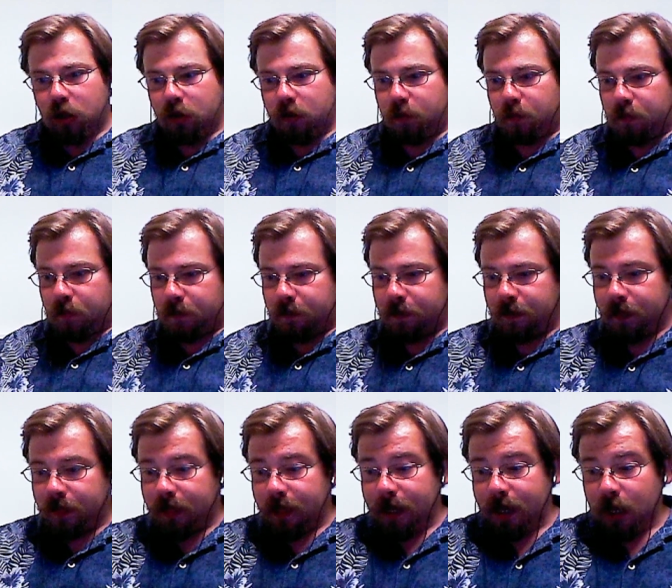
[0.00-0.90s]
them.
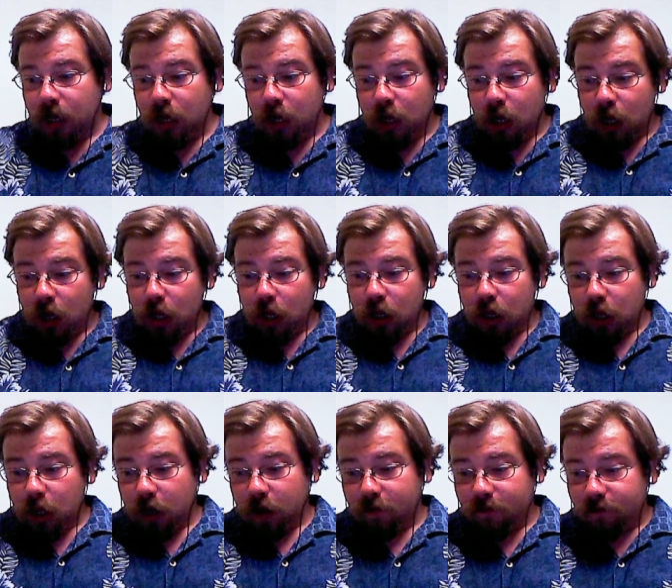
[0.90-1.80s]

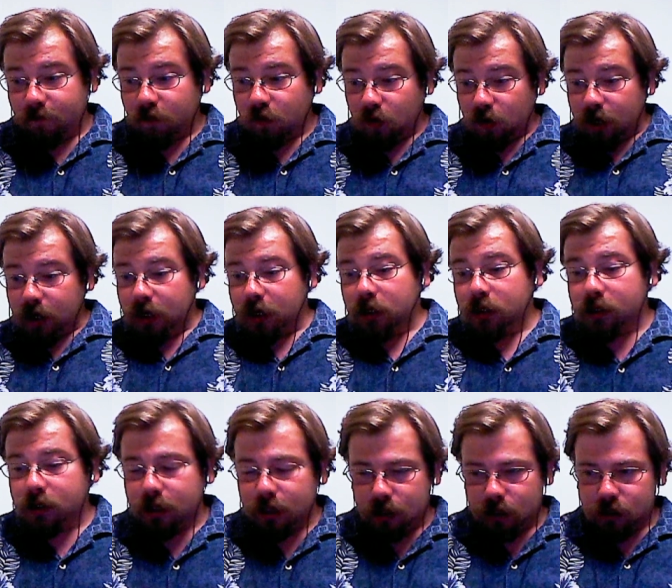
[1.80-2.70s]
Like, for
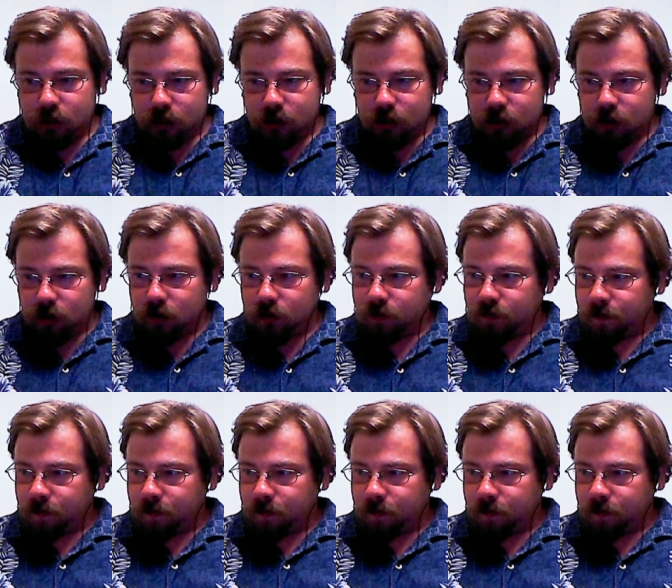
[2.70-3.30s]
instance,